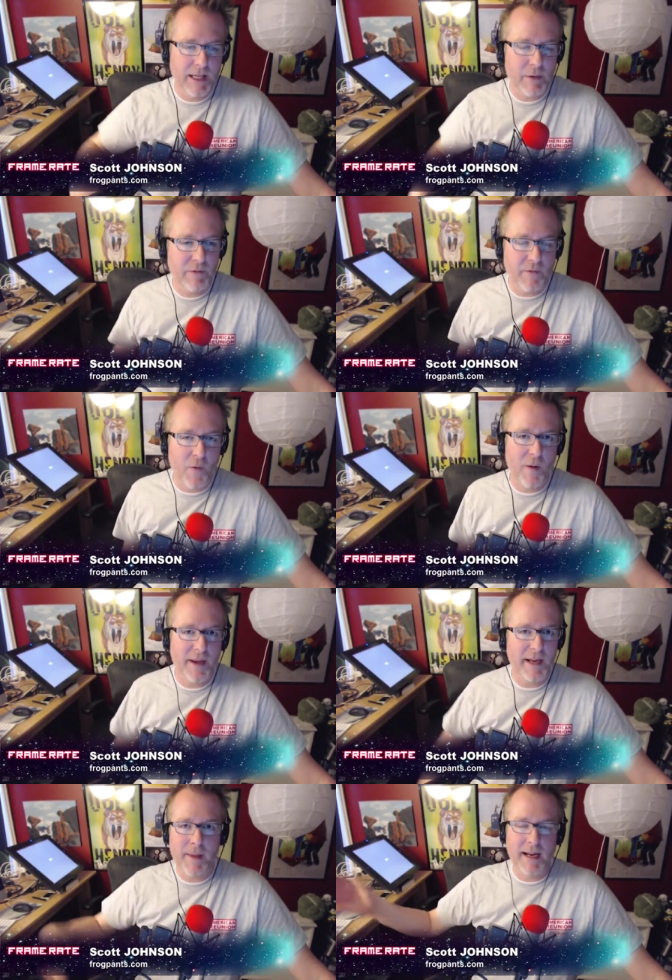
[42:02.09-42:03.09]
liquid form
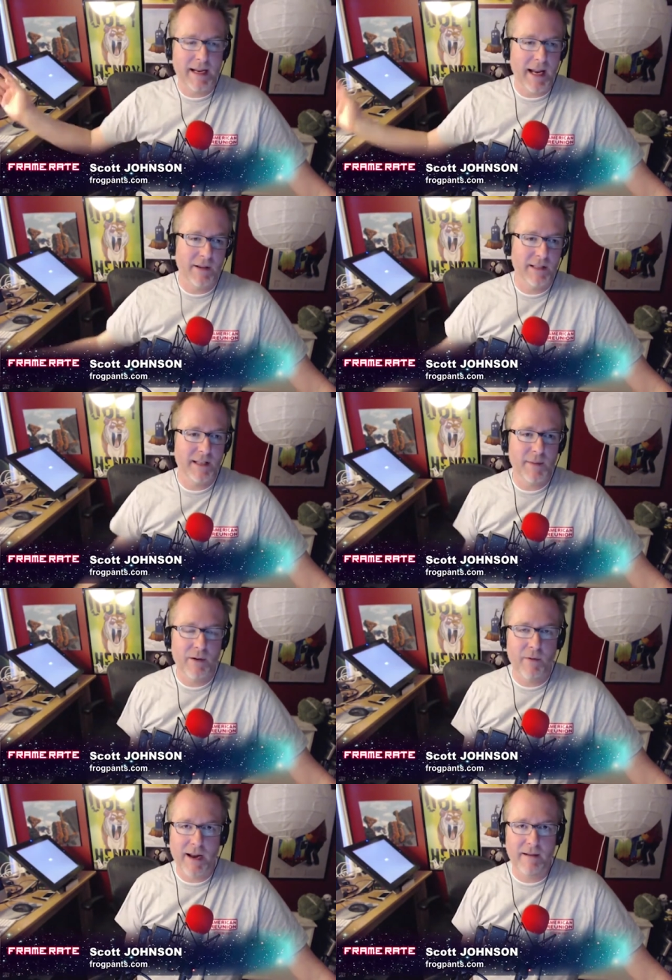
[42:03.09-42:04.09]
any minute now. It's going to be
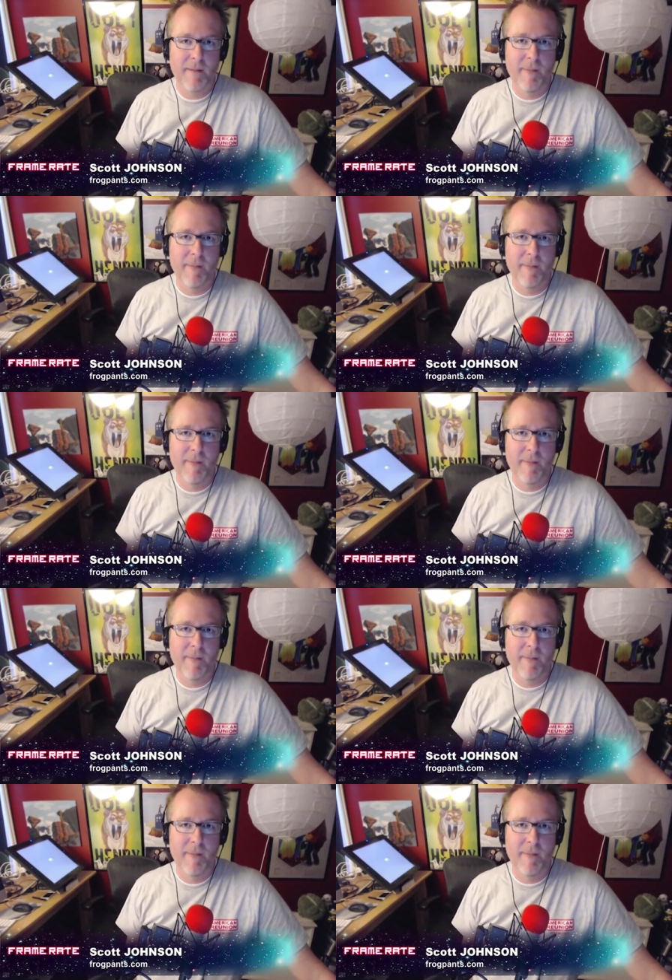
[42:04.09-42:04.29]
great.